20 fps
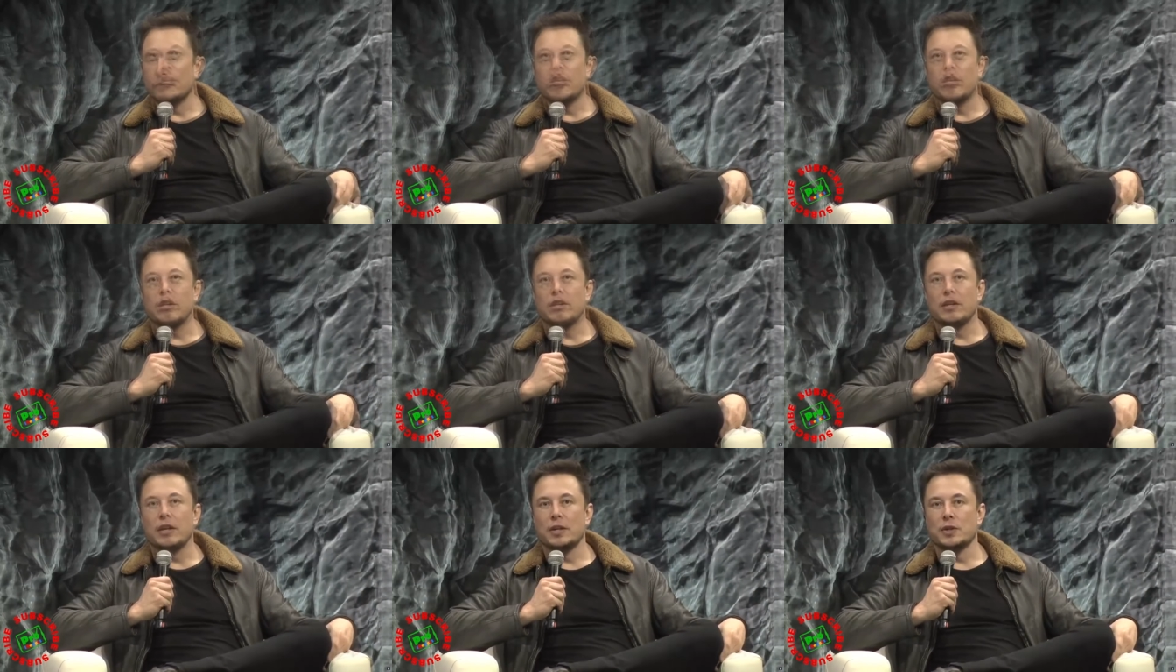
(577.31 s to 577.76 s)

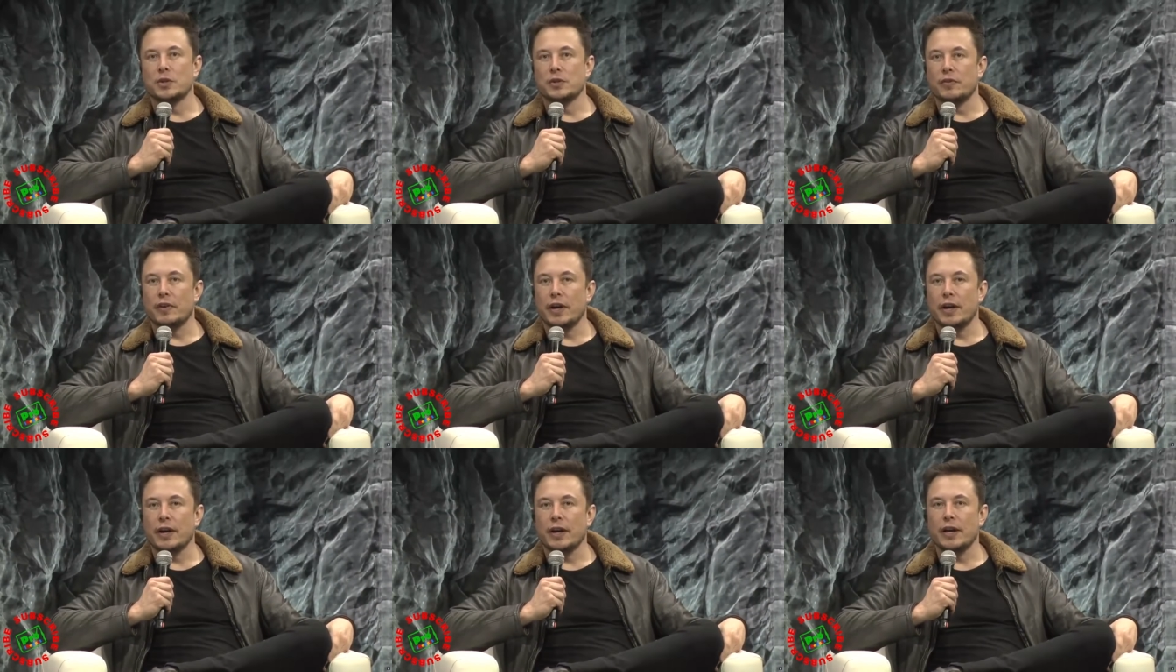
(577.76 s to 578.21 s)
The danger of
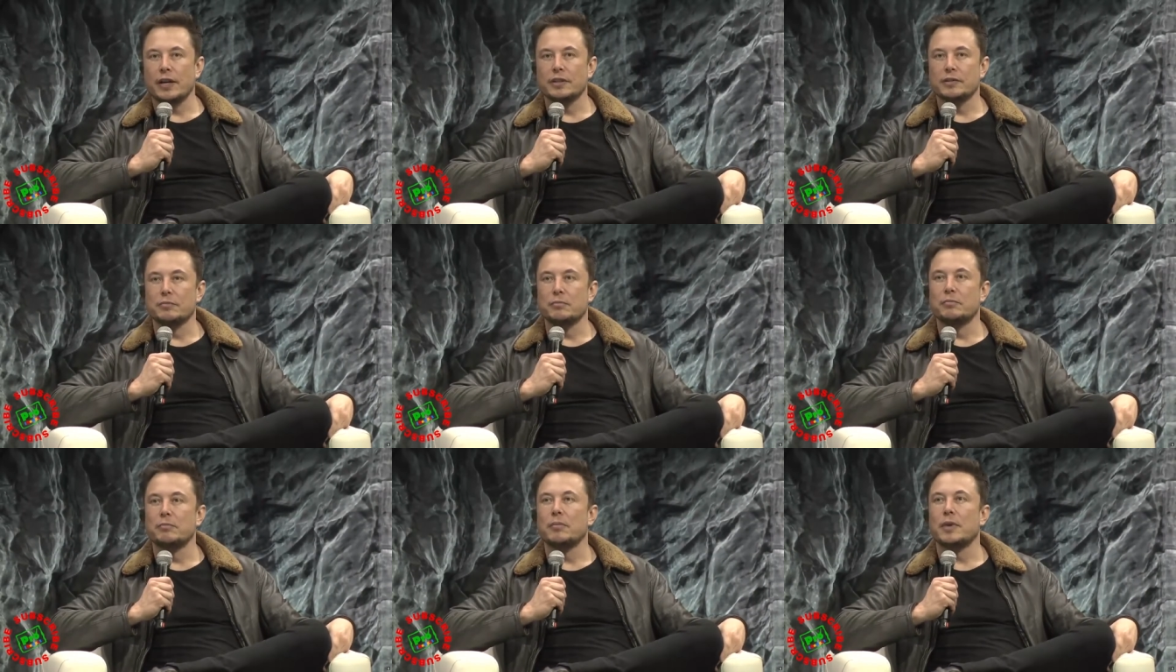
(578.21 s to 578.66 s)
AI
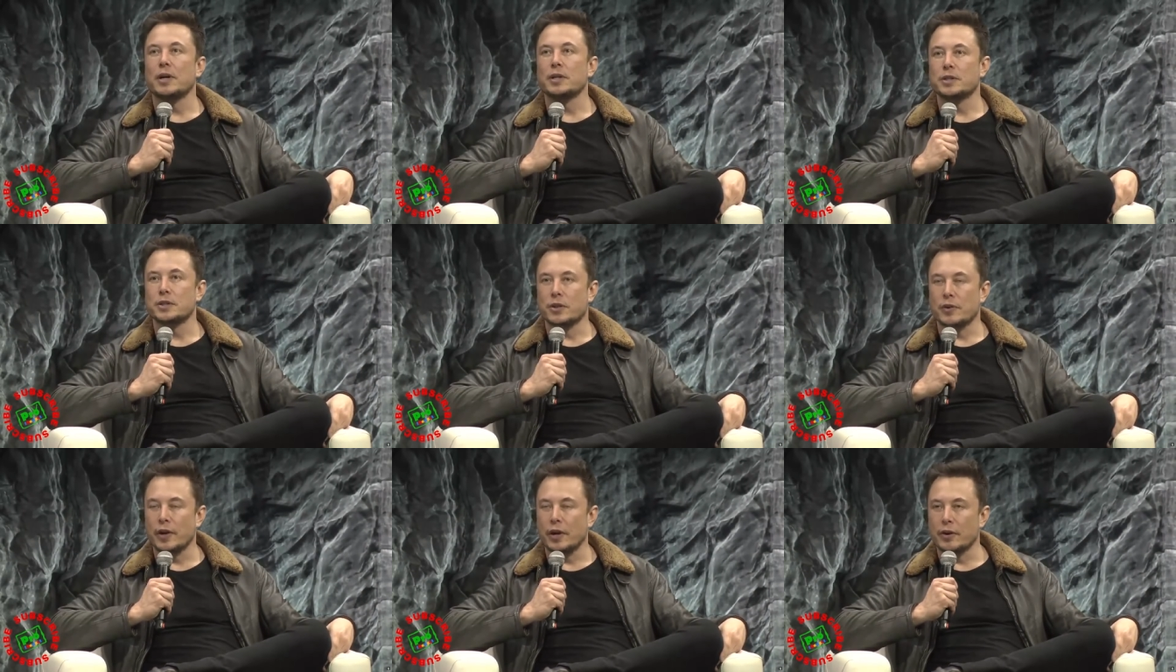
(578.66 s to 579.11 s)
is
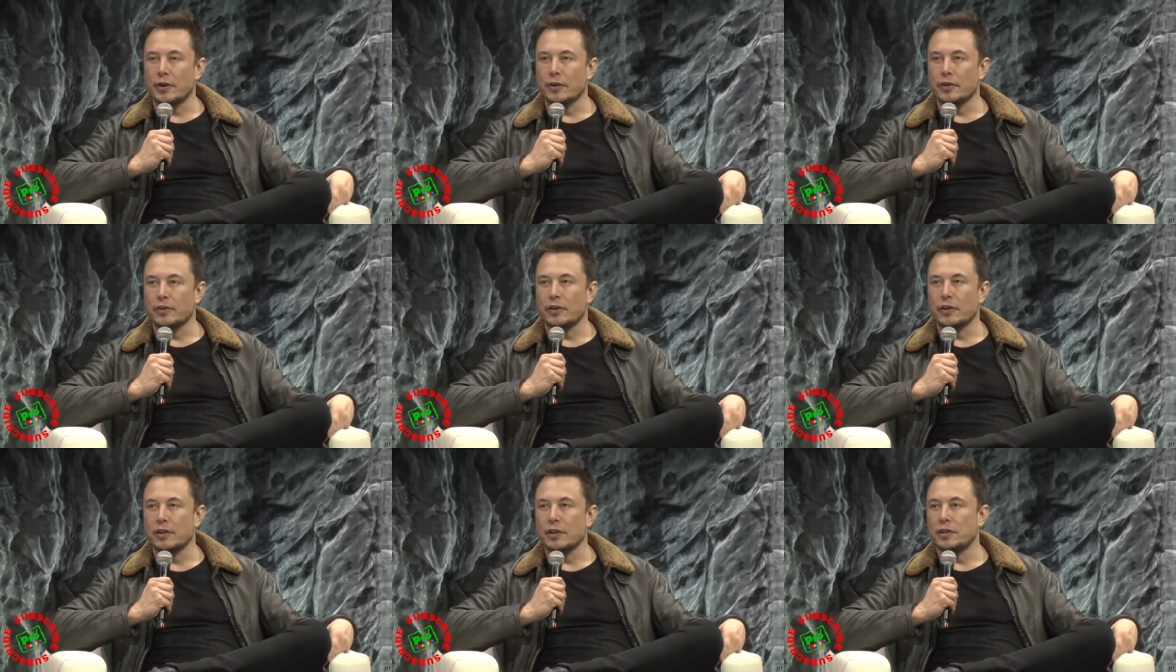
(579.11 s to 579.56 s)
much greater
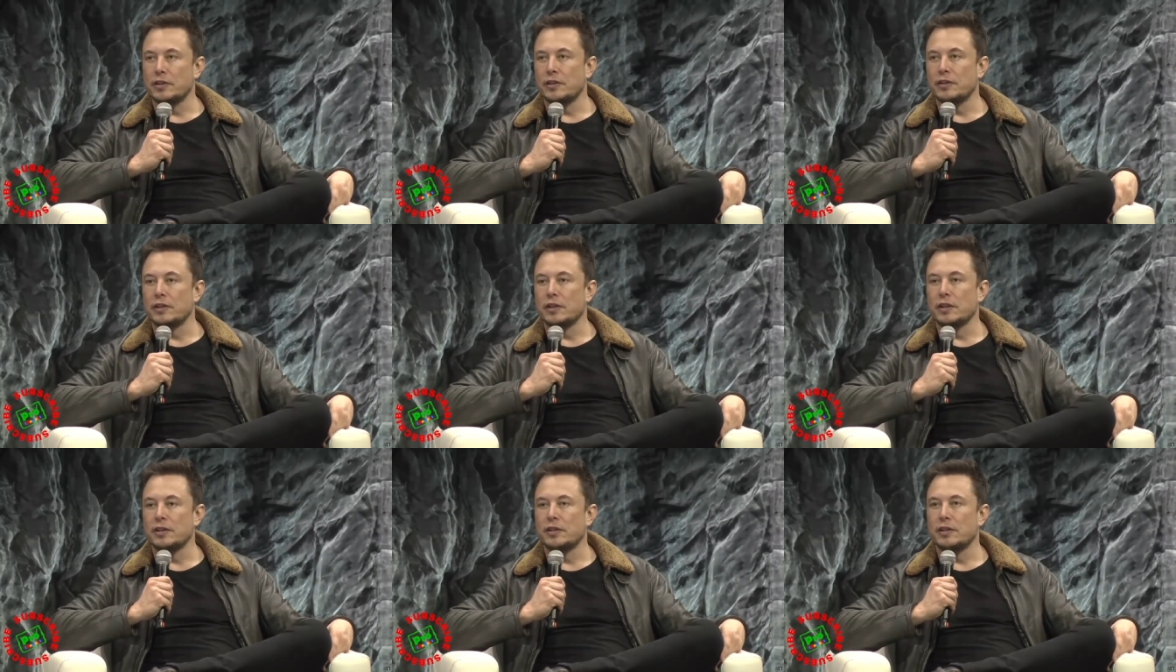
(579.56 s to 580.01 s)
than the,
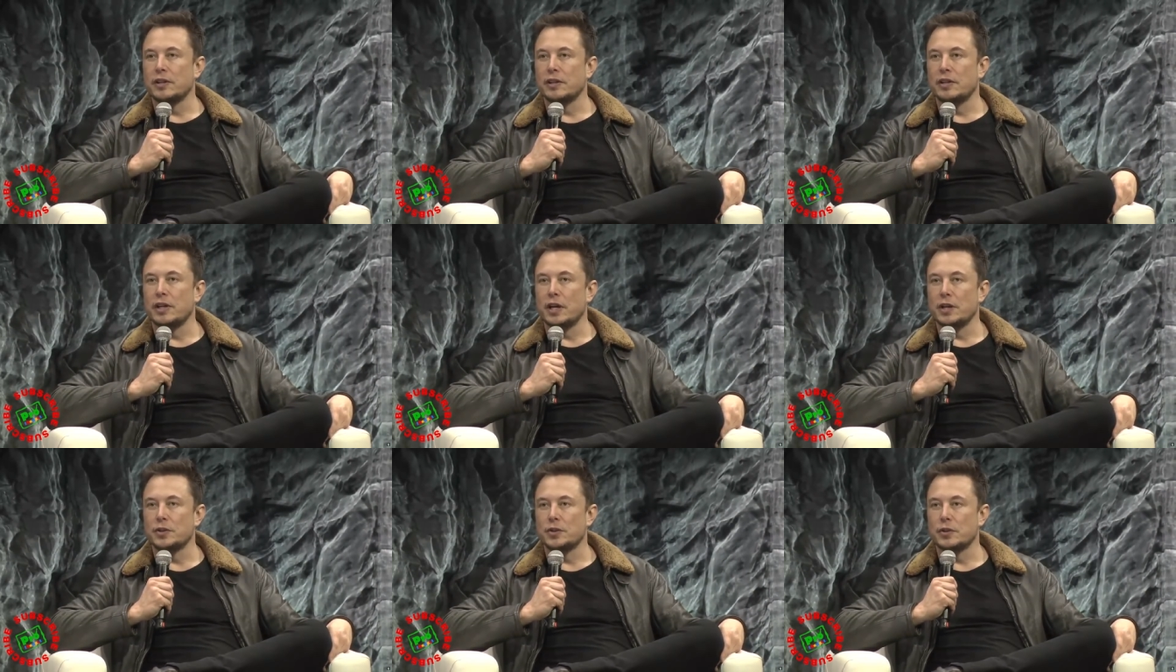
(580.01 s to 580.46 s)
the, the
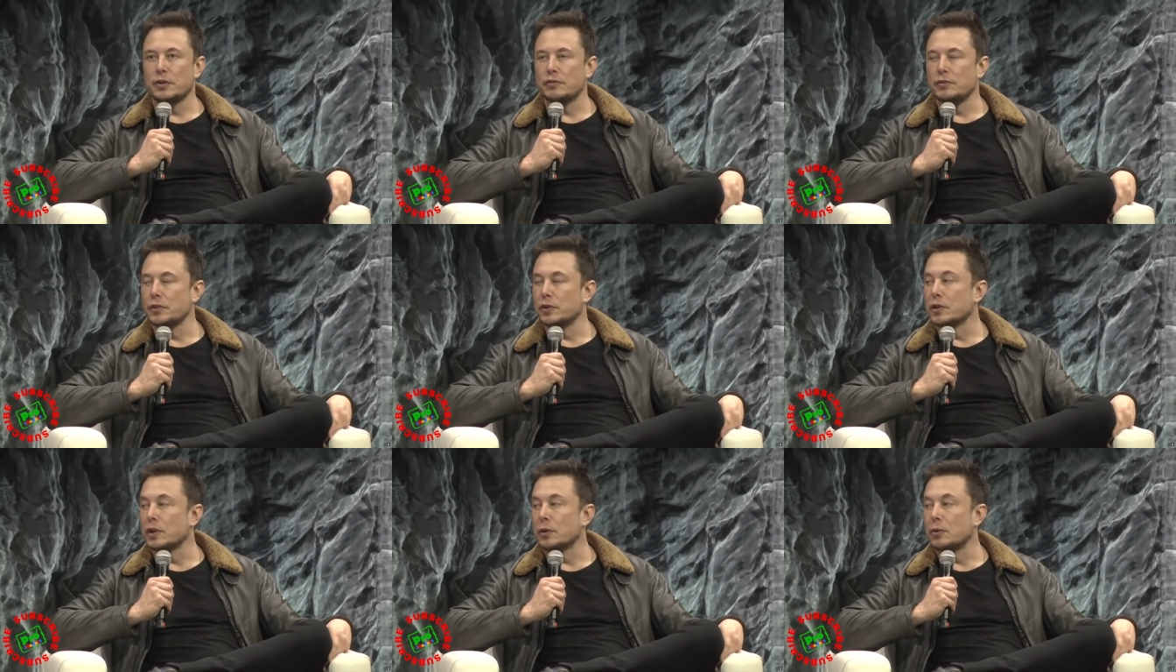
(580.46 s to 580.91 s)
danger of
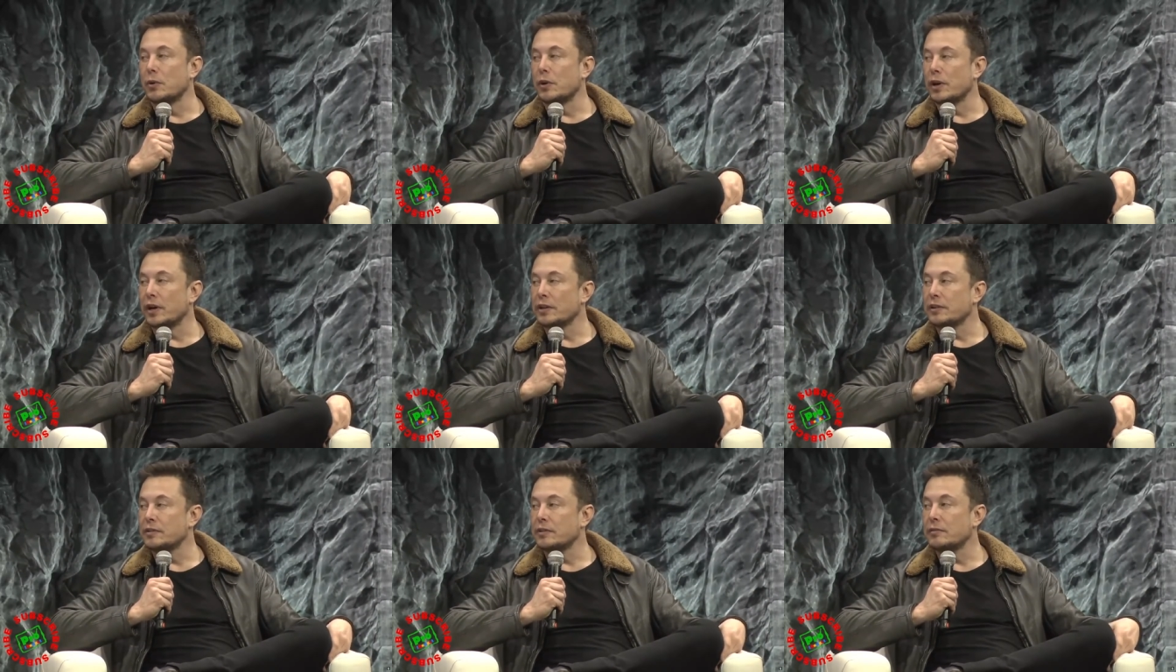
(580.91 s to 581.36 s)
nuclear
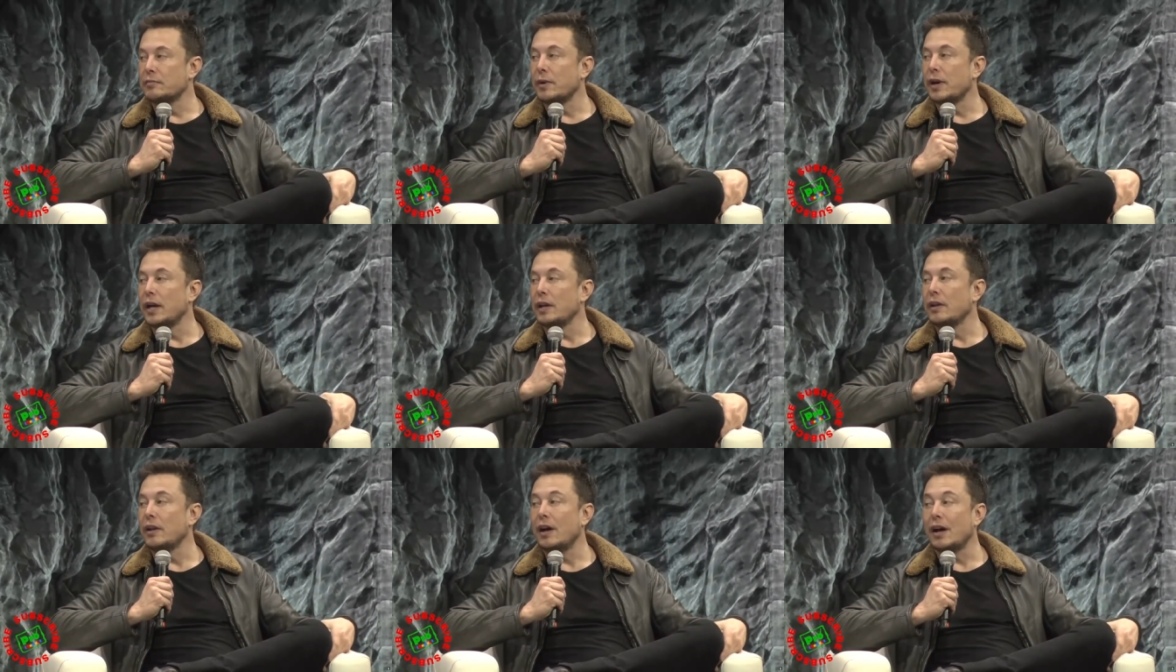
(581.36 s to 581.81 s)
warheads by
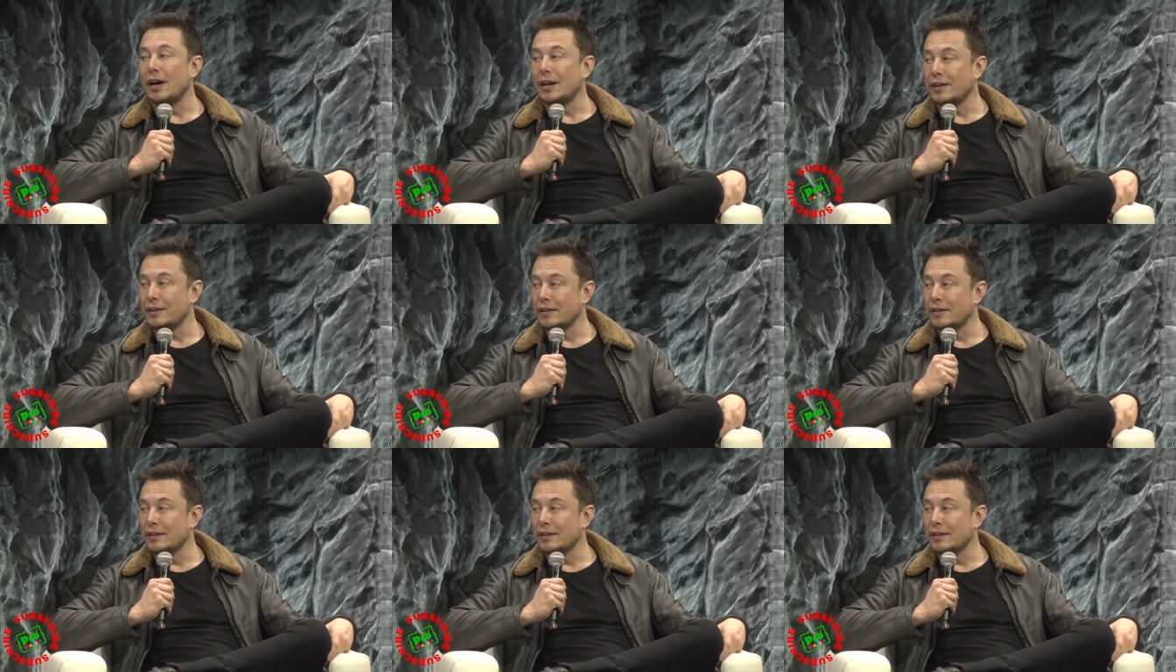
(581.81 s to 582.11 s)
a lot.